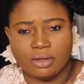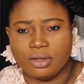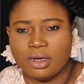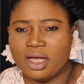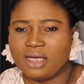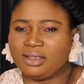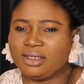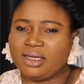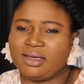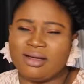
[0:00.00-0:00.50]

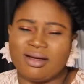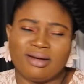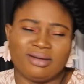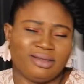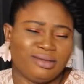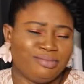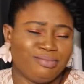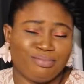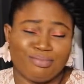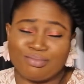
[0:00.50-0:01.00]
I said,
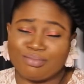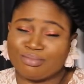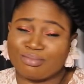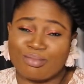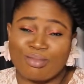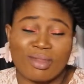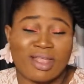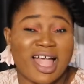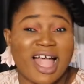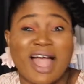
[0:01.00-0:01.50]
God,
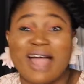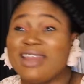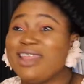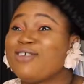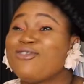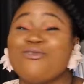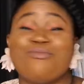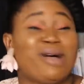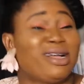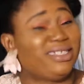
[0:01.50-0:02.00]
I'll
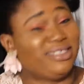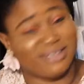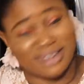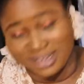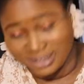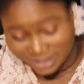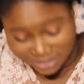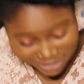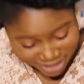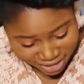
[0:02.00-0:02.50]
go back to
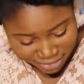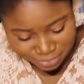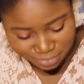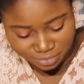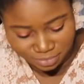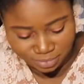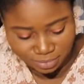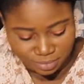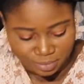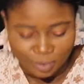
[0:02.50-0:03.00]
Nigeria.
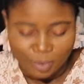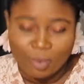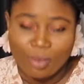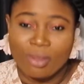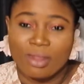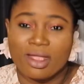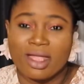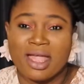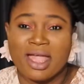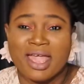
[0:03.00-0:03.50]

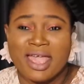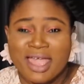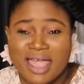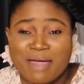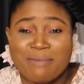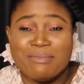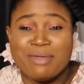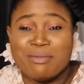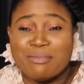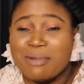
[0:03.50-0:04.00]

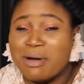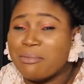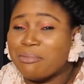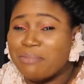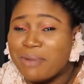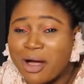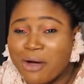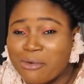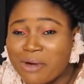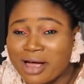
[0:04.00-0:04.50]
A me man
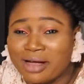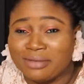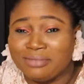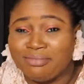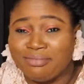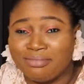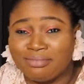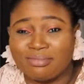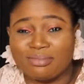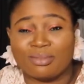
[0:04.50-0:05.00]
power.
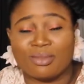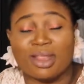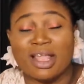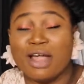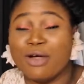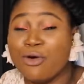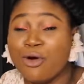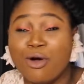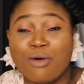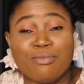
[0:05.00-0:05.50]
A
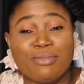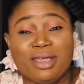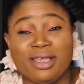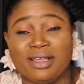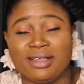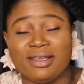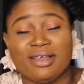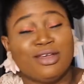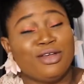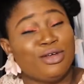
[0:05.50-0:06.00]

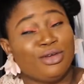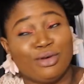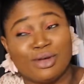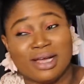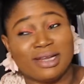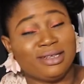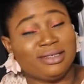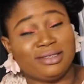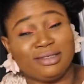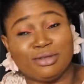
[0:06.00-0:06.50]
homie. Look
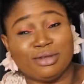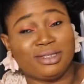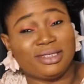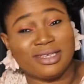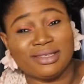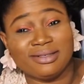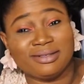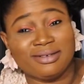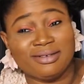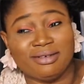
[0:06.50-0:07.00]
at this
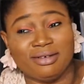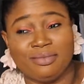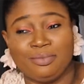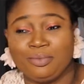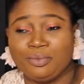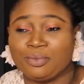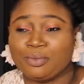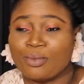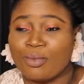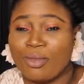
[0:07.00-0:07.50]
nonsense girl.
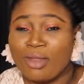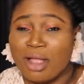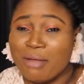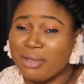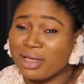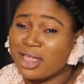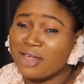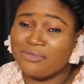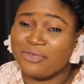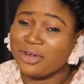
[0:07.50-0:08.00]

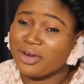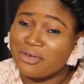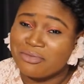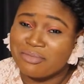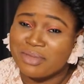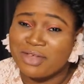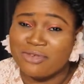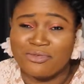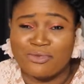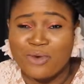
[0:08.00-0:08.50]
Making fun of
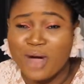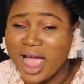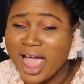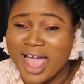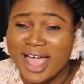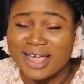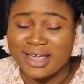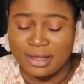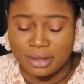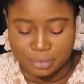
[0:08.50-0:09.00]
me.
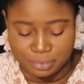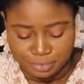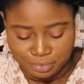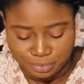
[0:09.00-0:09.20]
Why?